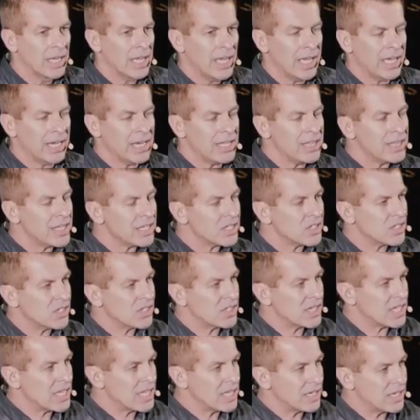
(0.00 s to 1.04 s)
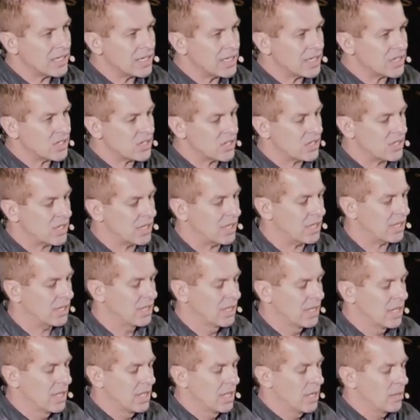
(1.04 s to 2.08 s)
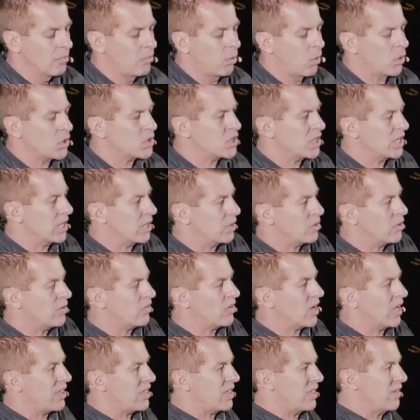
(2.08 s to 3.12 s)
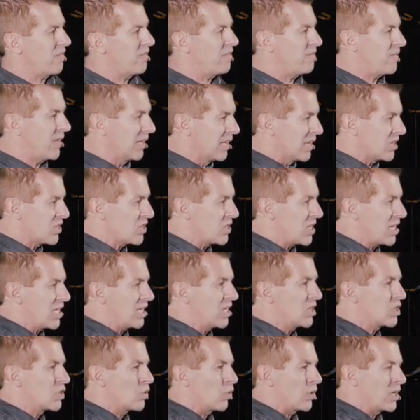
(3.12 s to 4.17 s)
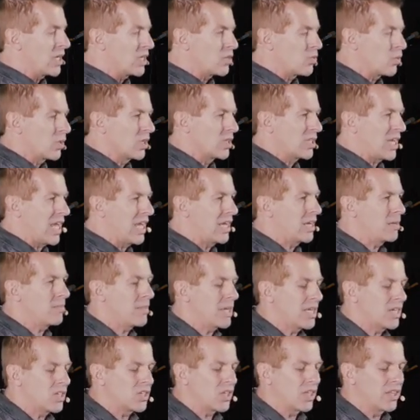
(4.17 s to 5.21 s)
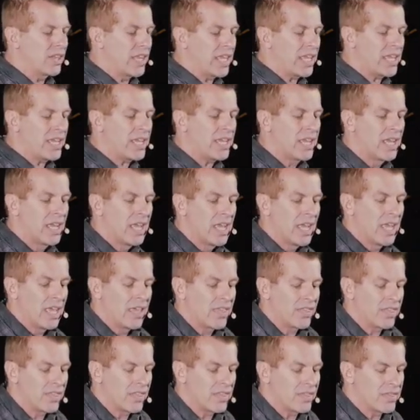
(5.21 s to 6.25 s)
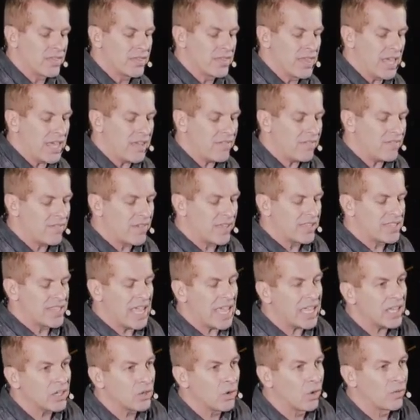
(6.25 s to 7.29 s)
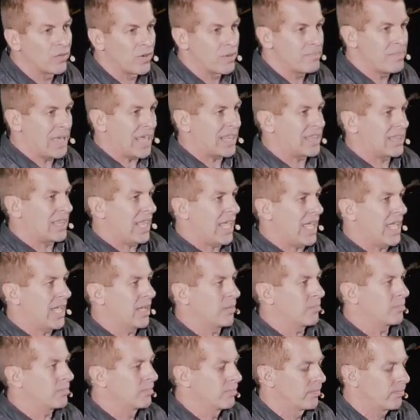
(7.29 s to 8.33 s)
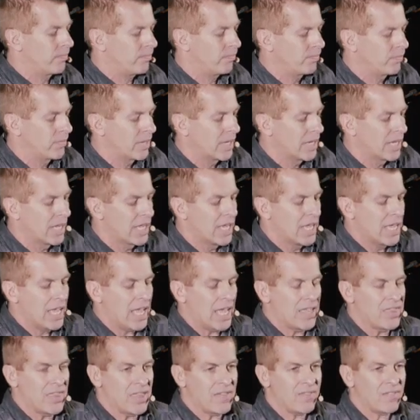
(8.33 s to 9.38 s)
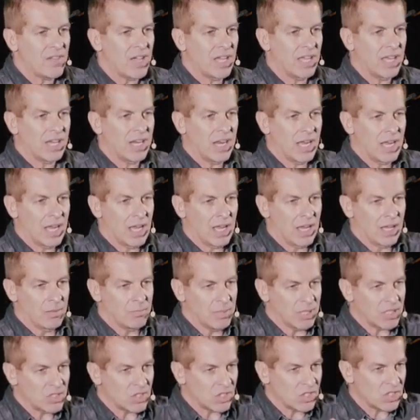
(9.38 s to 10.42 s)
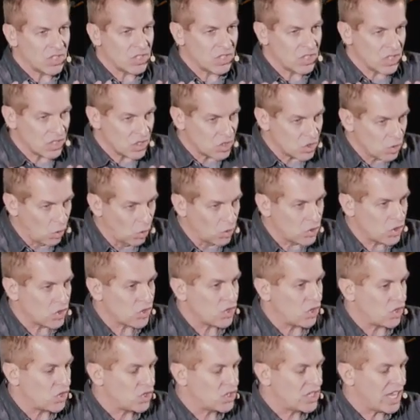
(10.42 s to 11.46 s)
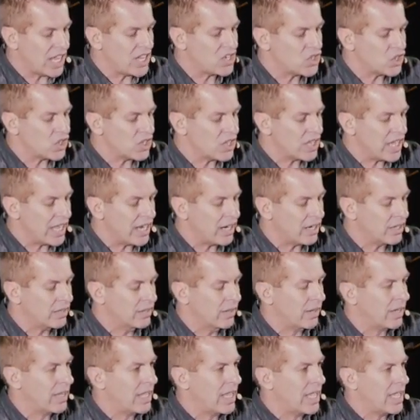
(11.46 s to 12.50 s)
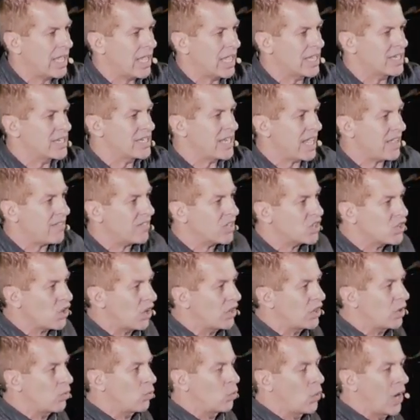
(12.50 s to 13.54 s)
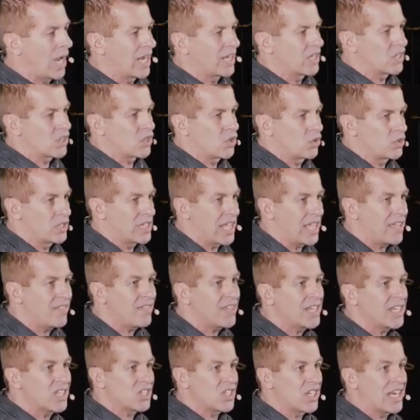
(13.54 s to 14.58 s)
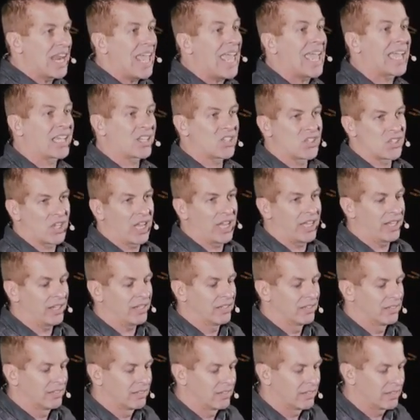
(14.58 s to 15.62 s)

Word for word: And in this scene, in this uh, portion here, you've got the Philistines, who are Israel's enemies, and they, they've taken over Bethlehem and they've got a bunch of soldiers are stationed there, and David's on the run. So David is an exile.